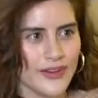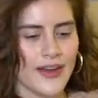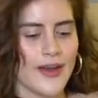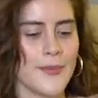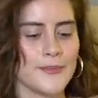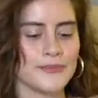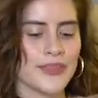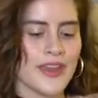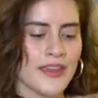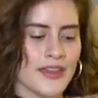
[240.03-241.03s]
Um,
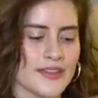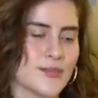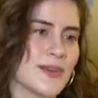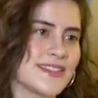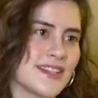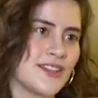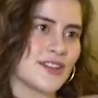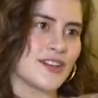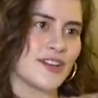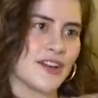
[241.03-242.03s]
and so my senior
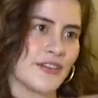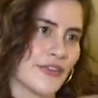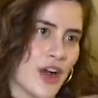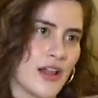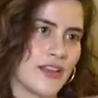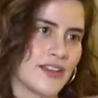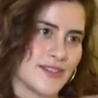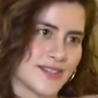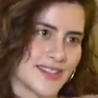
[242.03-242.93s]
year of college,